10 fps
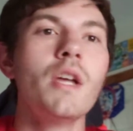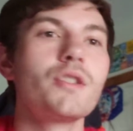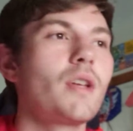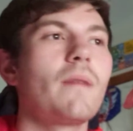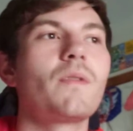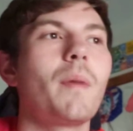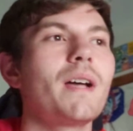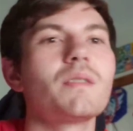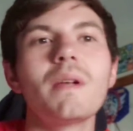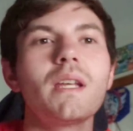So you have to buy
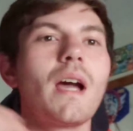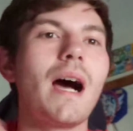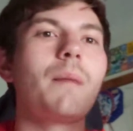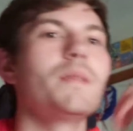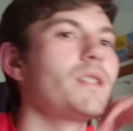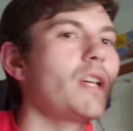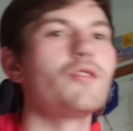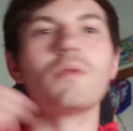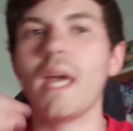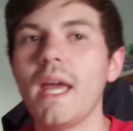as many copies as
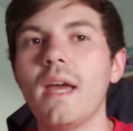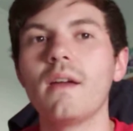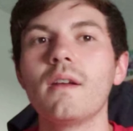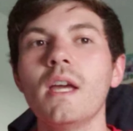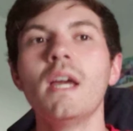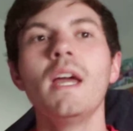you can